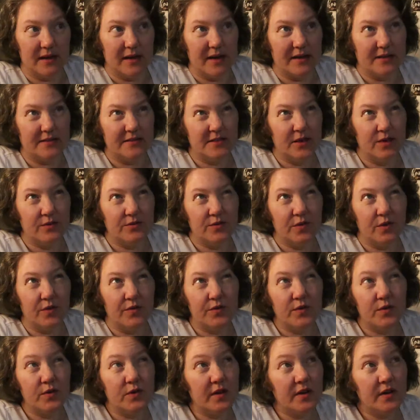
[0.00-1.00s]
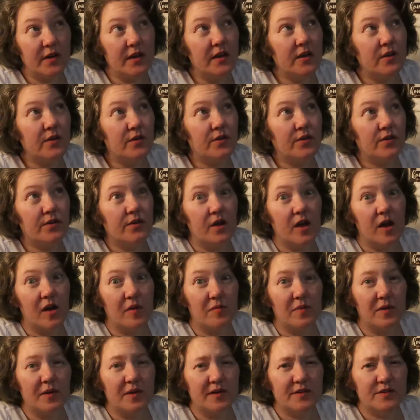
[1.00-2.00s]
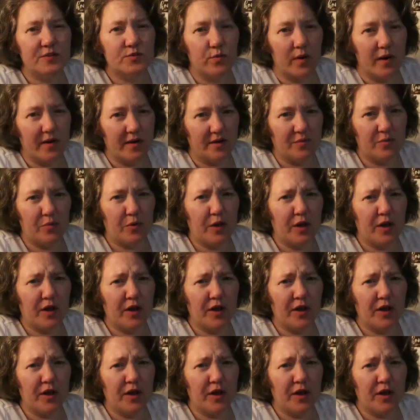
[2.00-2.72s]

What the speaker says: I don't know if you can hear or not, but it's raining pretty